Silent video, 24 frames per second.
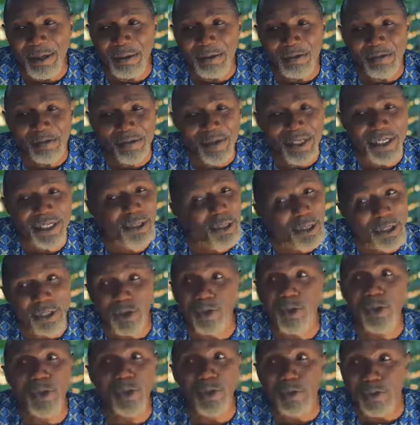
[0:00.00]
uh, she
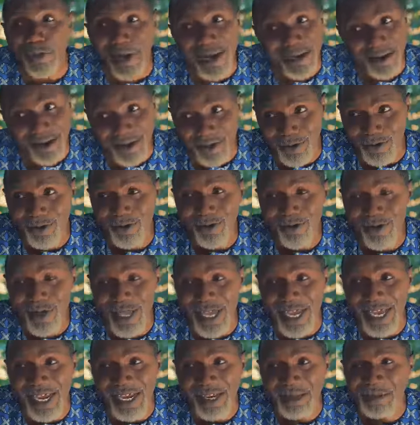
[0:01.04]
doesn't want to marry you,
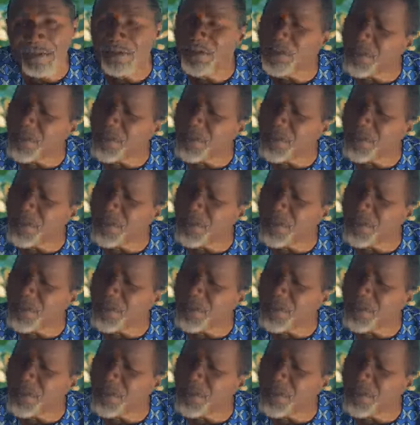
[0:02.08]
eh?